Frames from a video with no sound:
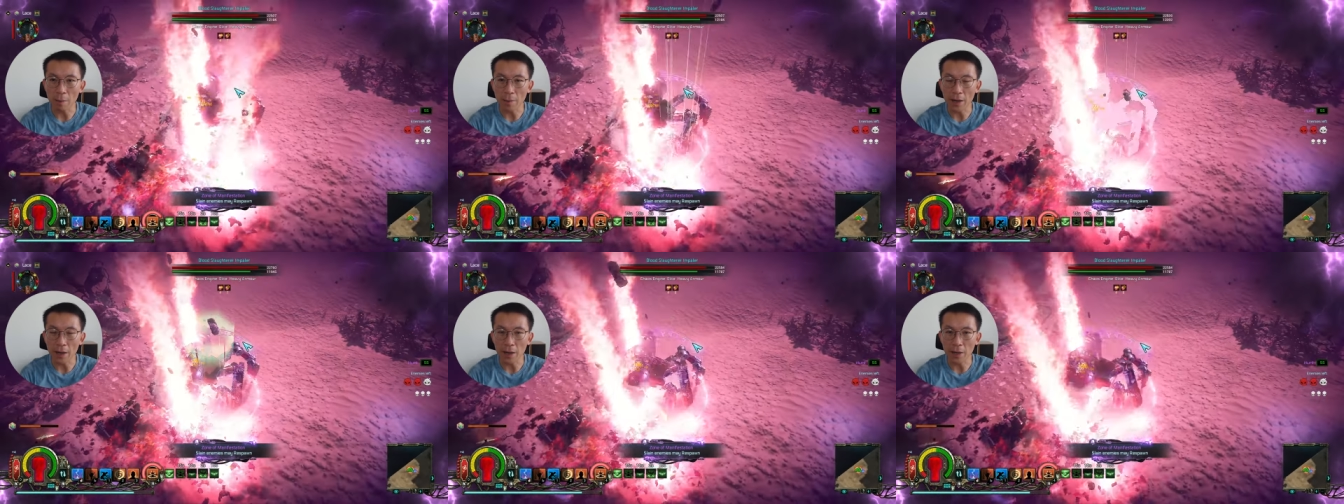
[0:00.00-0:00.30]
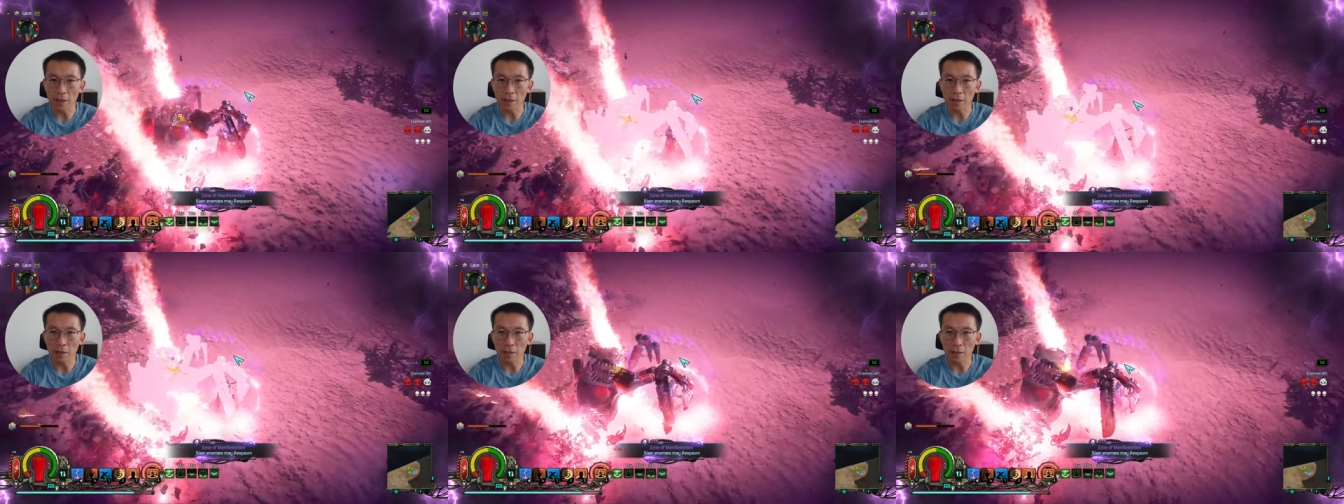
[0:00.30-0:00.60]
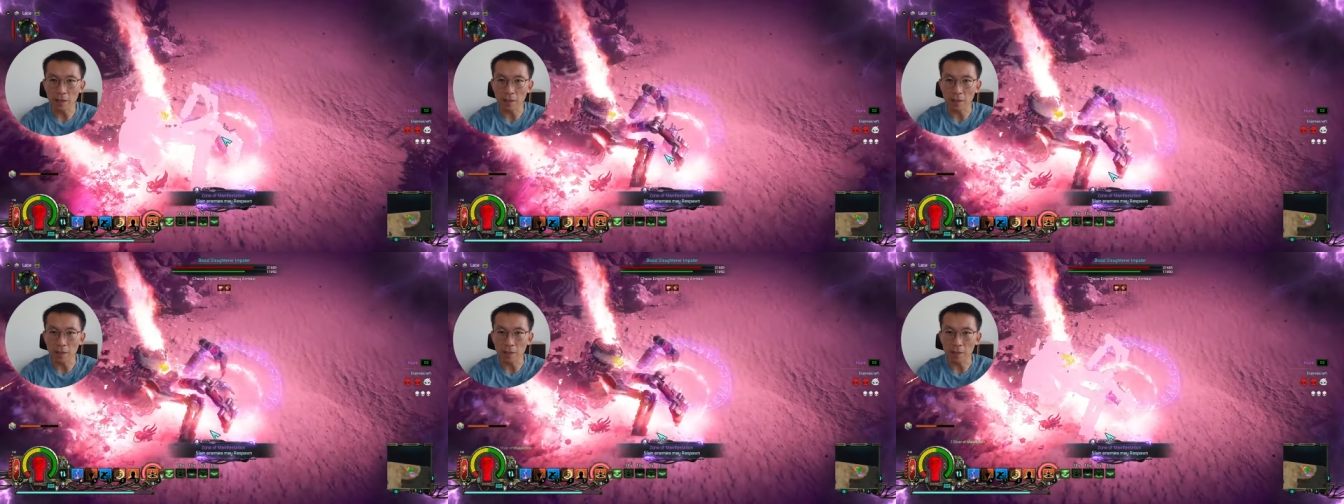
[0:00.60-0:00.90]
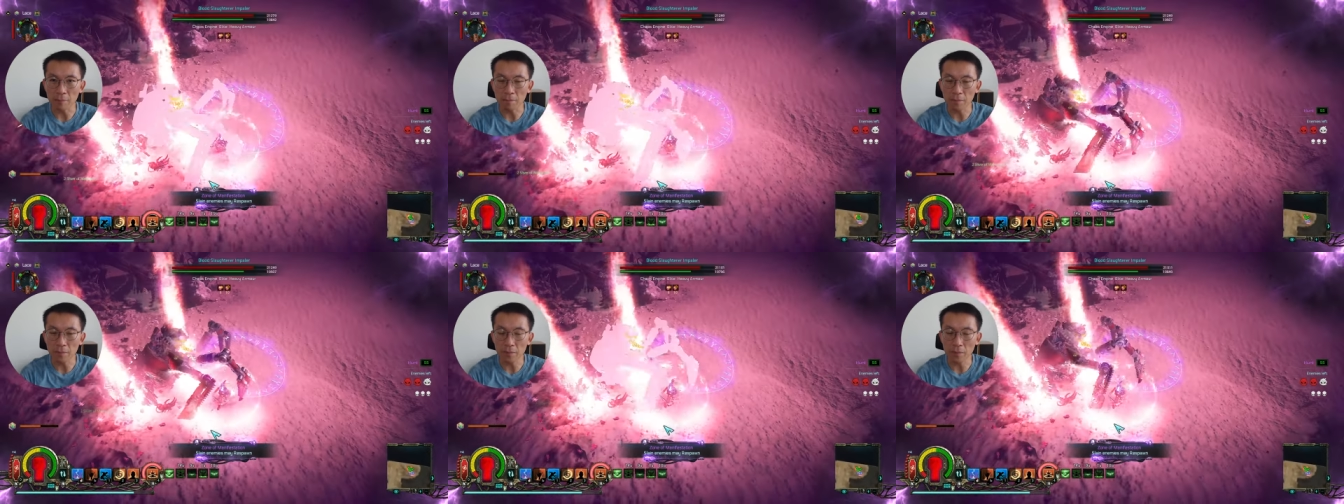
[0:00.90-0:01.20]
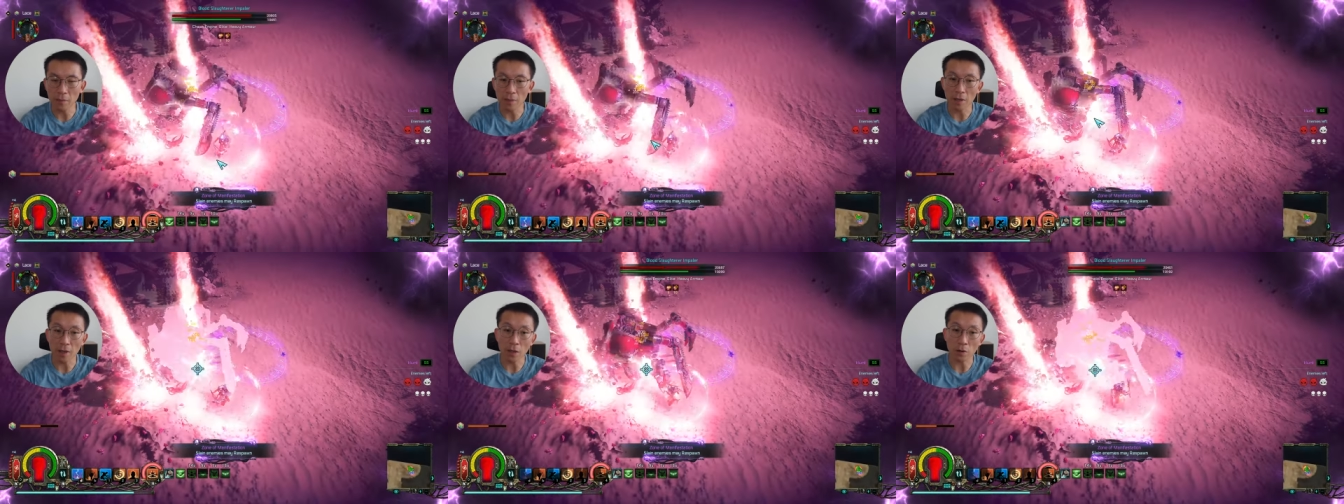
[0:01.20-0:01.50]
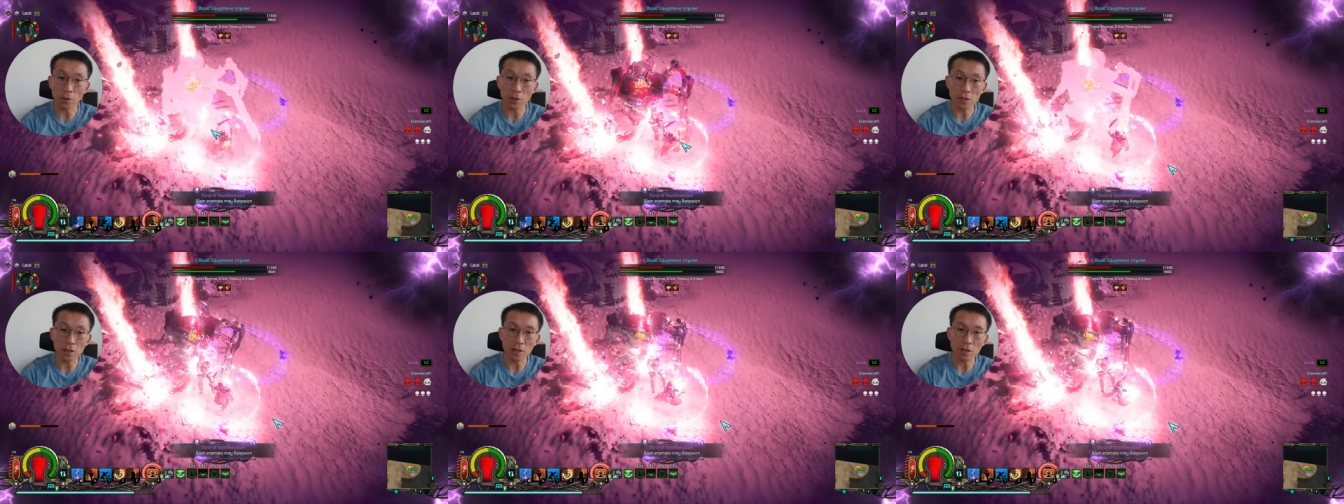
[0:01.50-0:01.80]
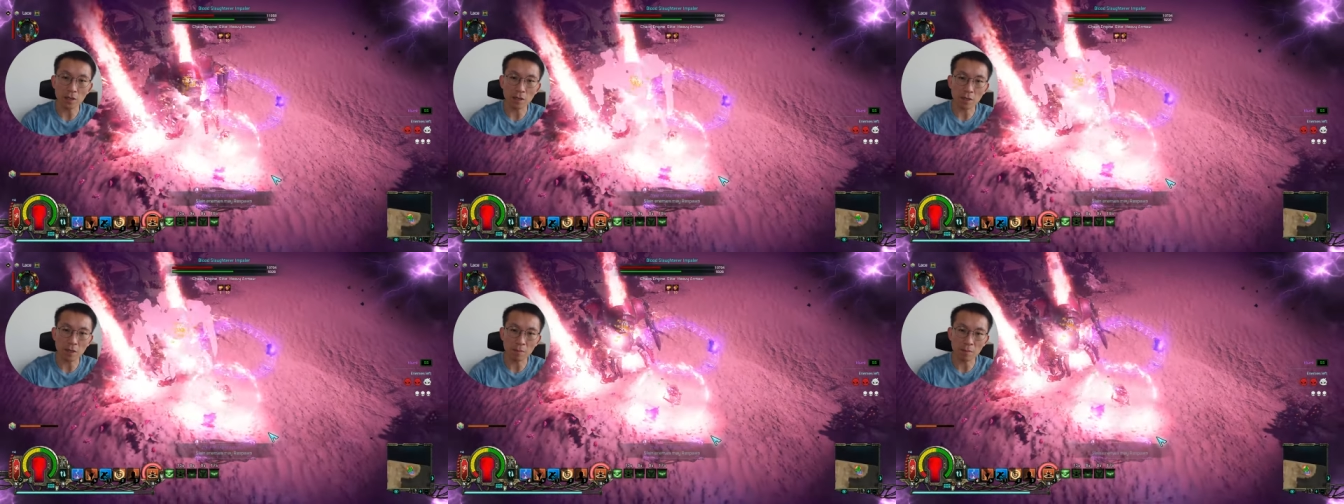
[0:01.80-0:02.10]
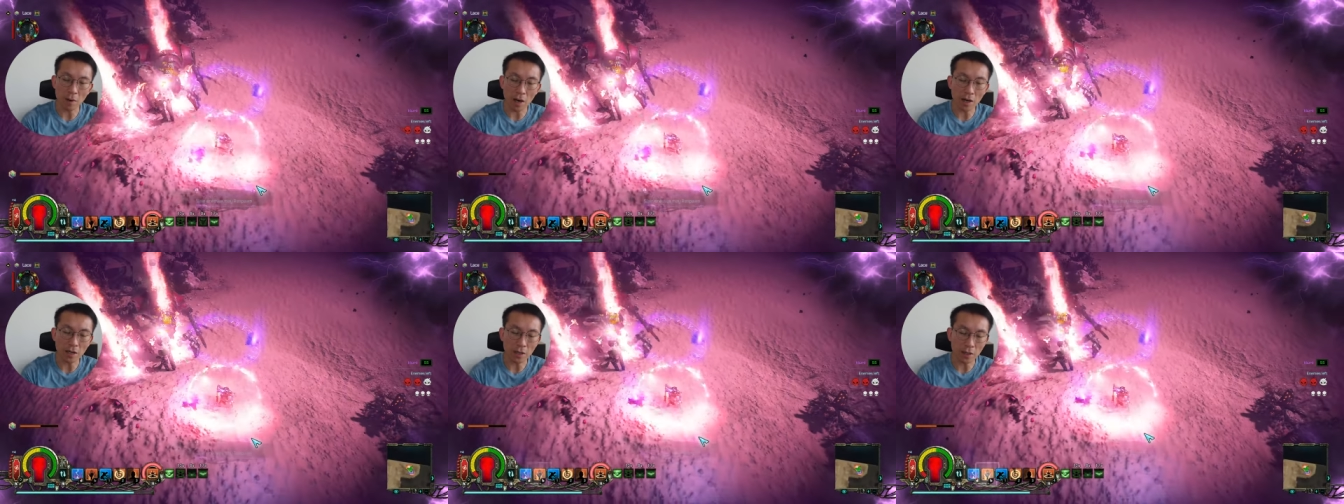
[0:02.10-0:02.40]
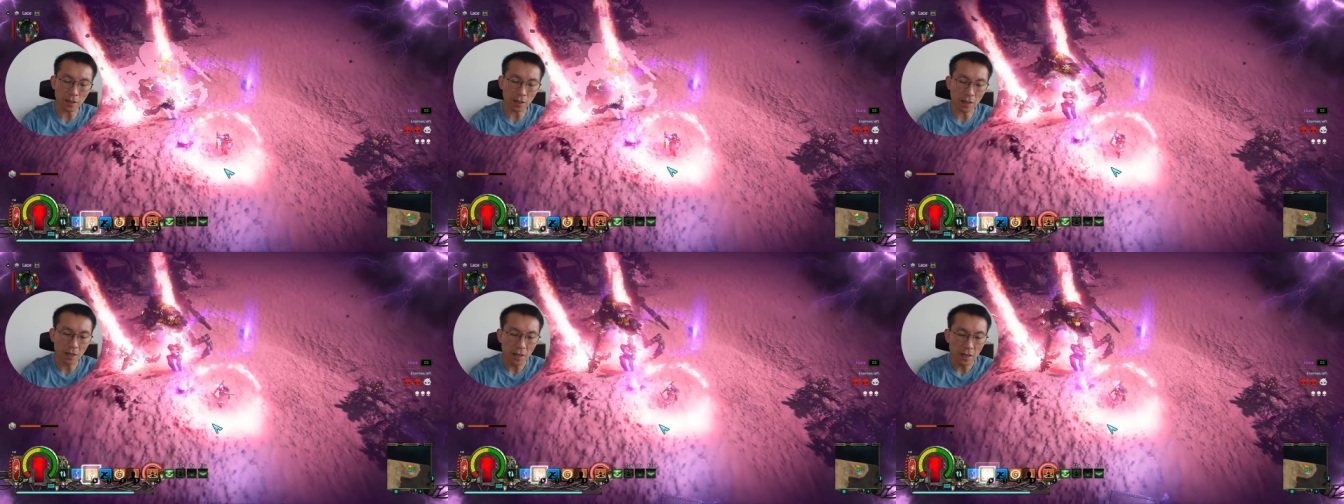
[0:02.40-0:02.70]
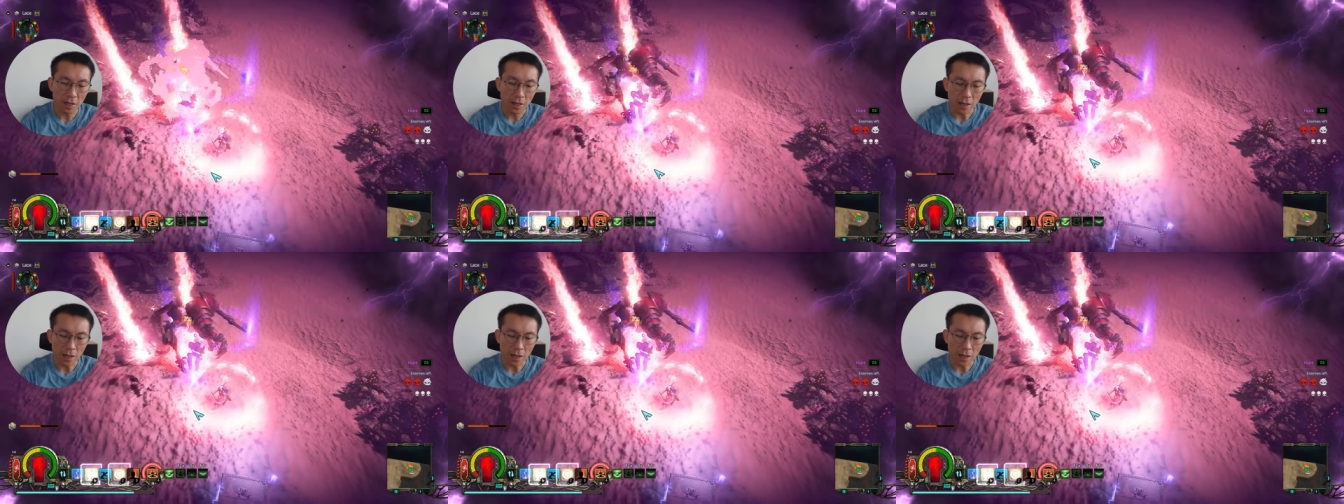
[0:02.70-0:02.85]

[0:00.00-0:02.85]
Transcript: playing the Inquisitor Martyr.